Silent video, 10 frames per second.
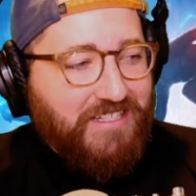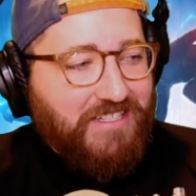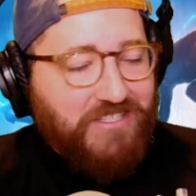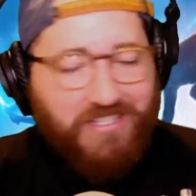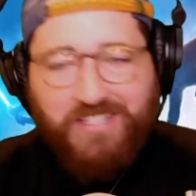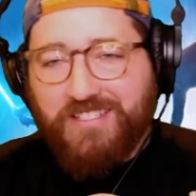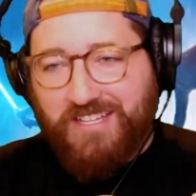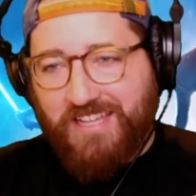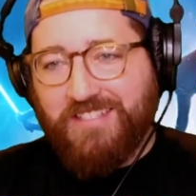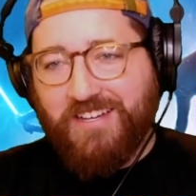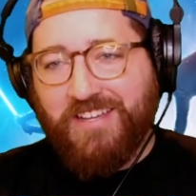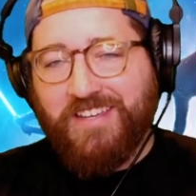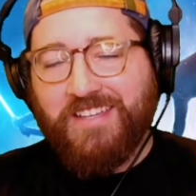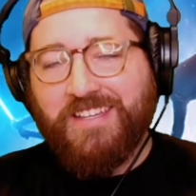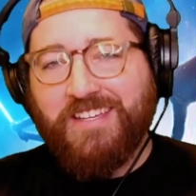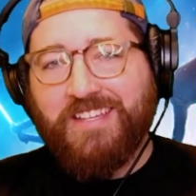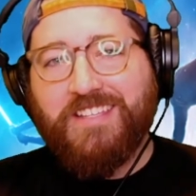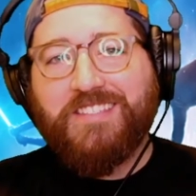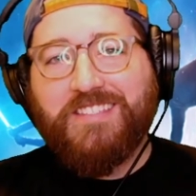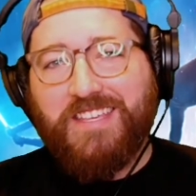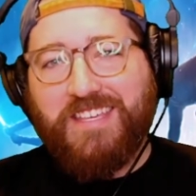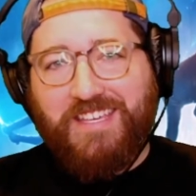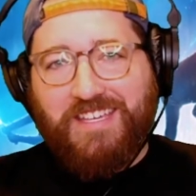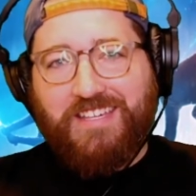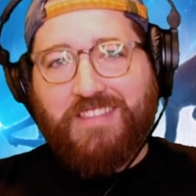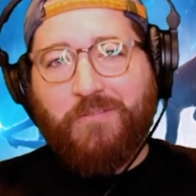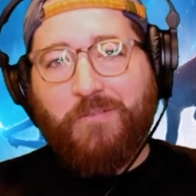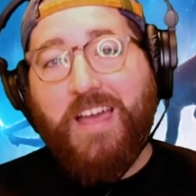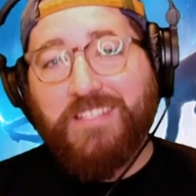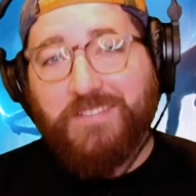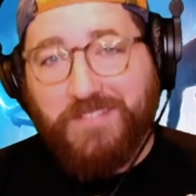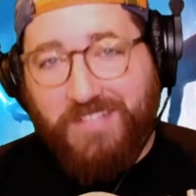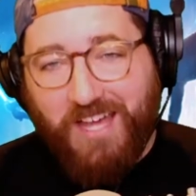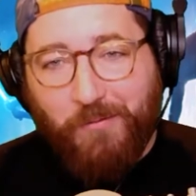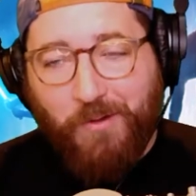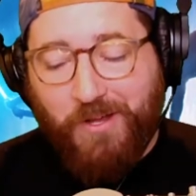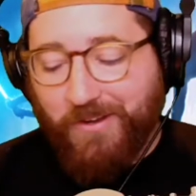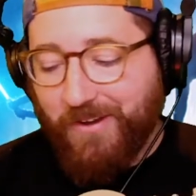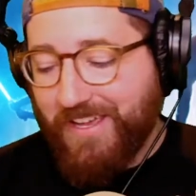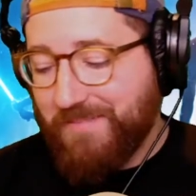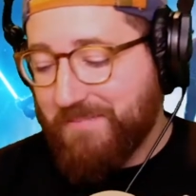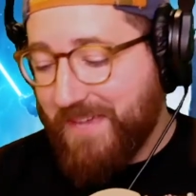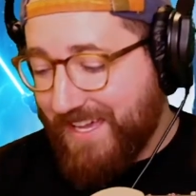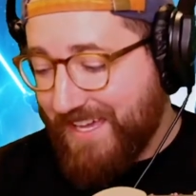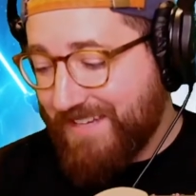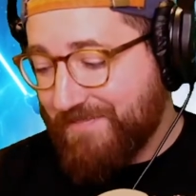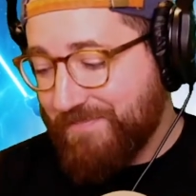just got done seeing The Rise of Skywalker, and man,